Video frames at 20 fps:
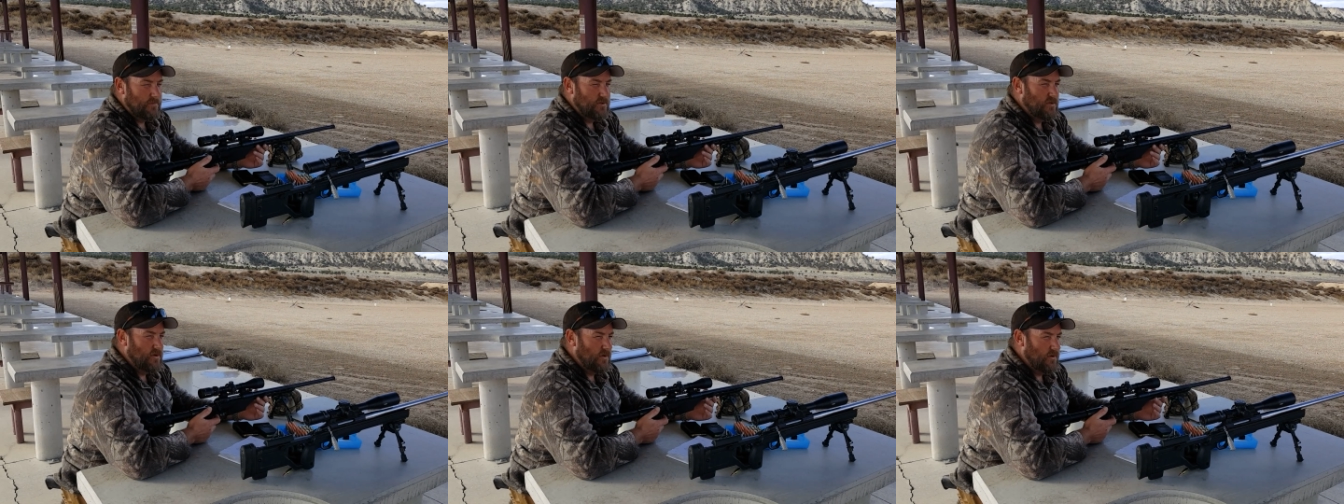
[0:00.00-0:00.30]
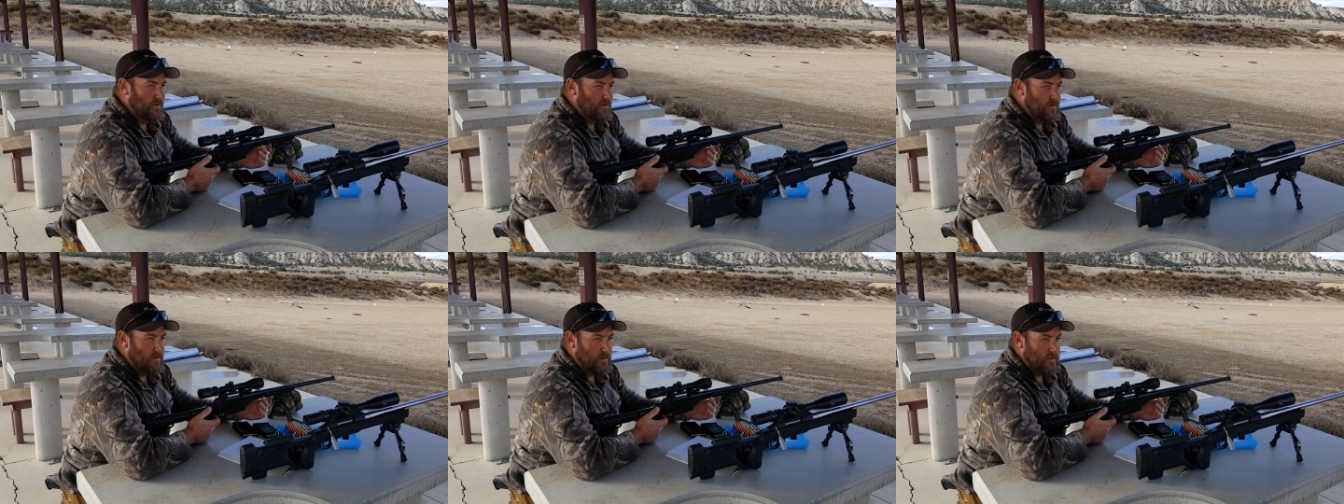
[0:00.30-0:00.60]

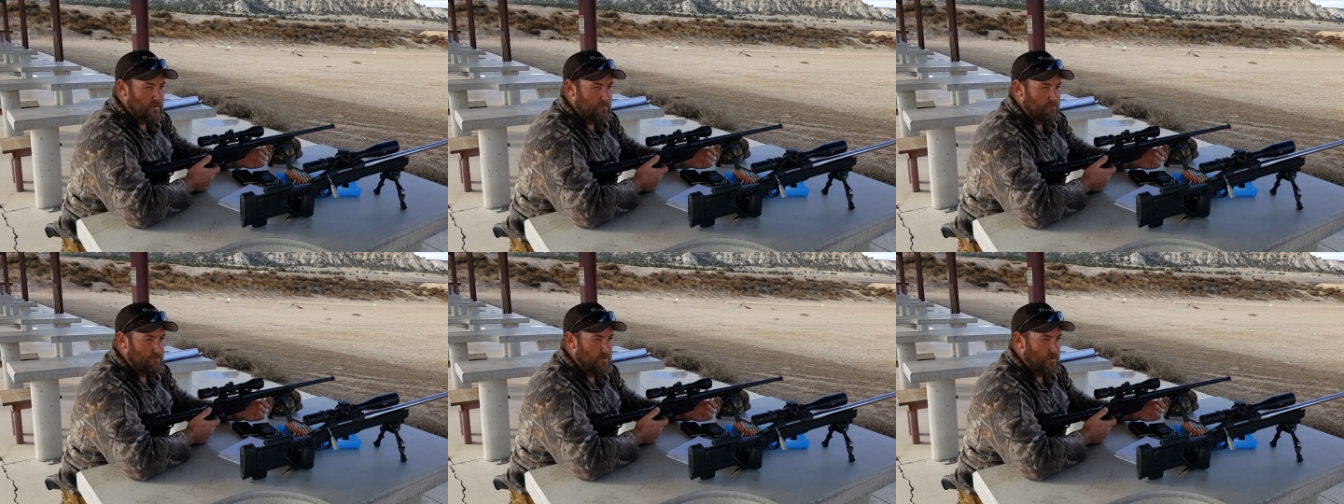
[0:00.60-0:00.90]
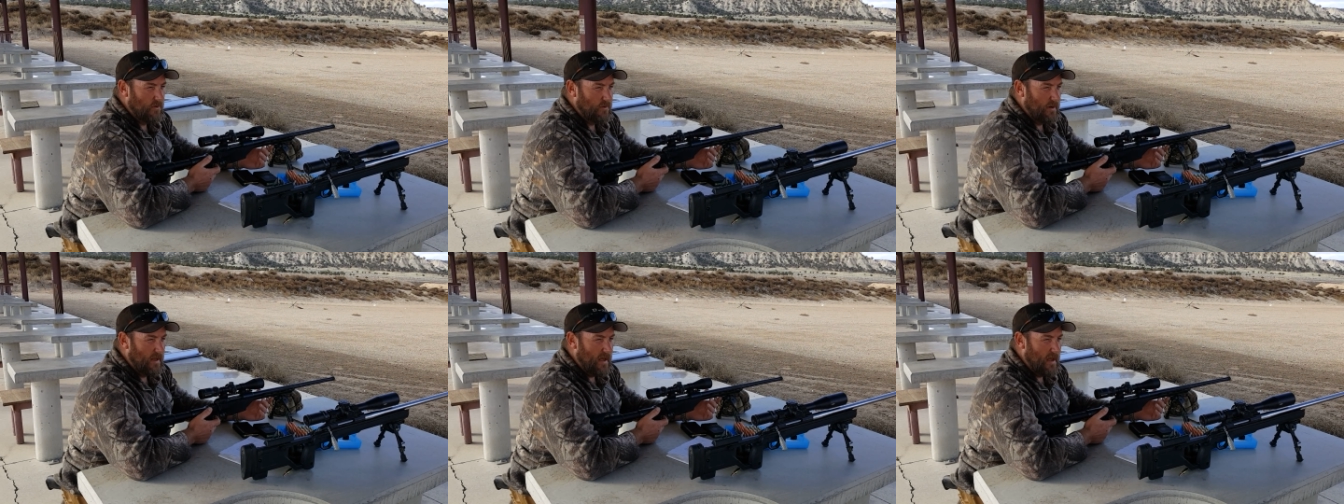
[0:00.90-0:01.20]
2
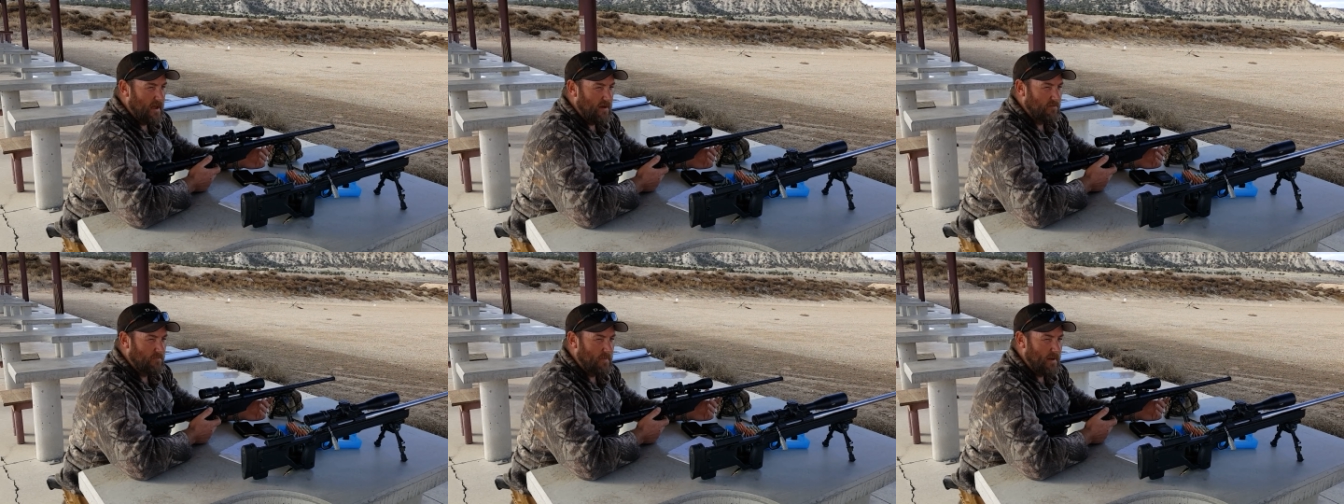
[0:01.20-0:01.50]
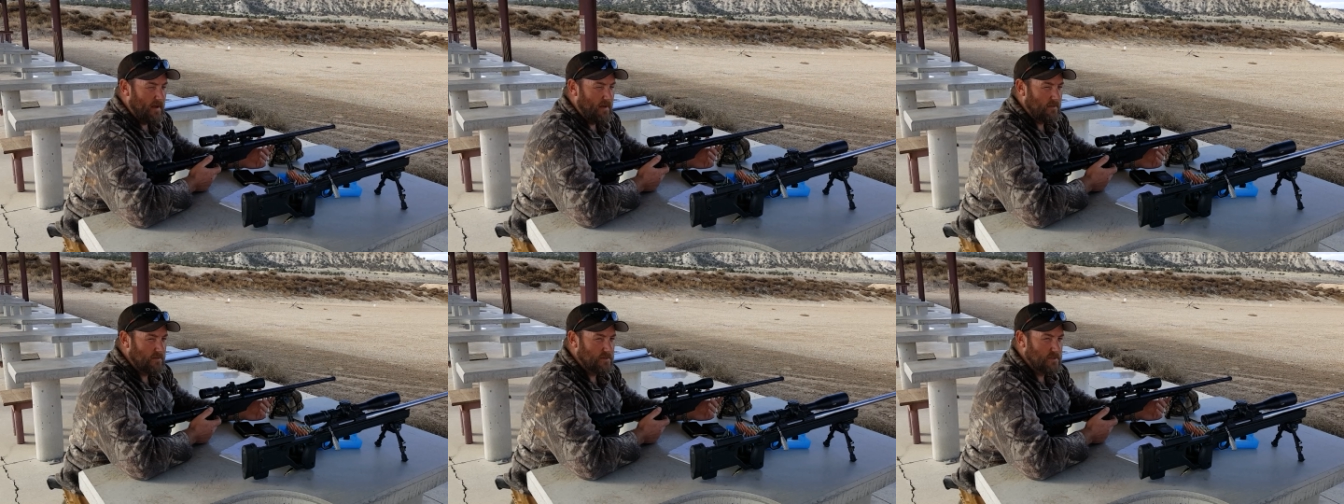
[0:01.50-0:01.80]
to 2.5
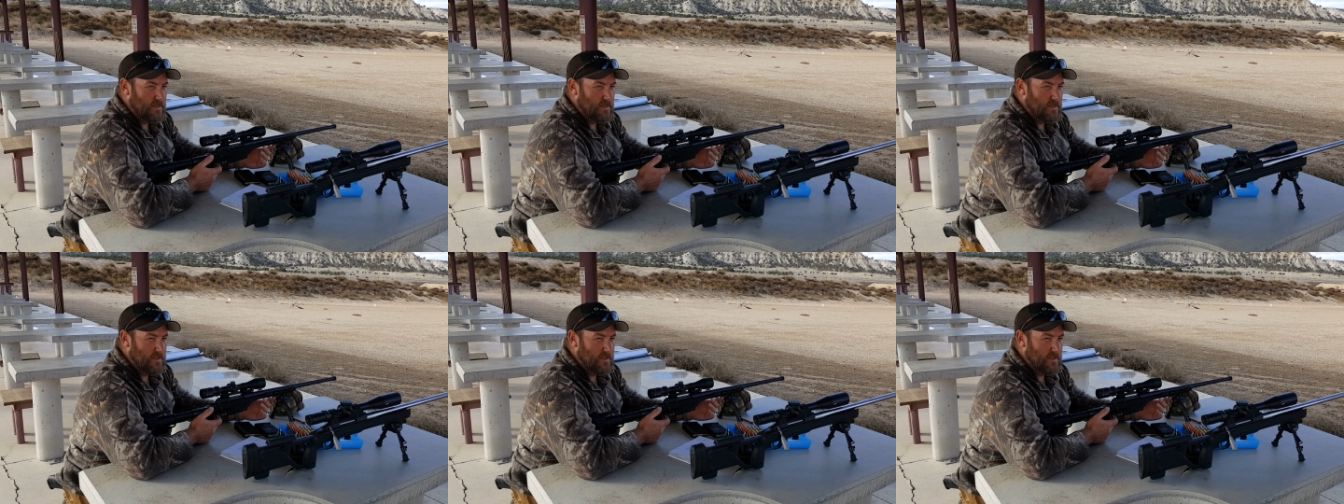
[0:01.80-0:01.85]
pounds,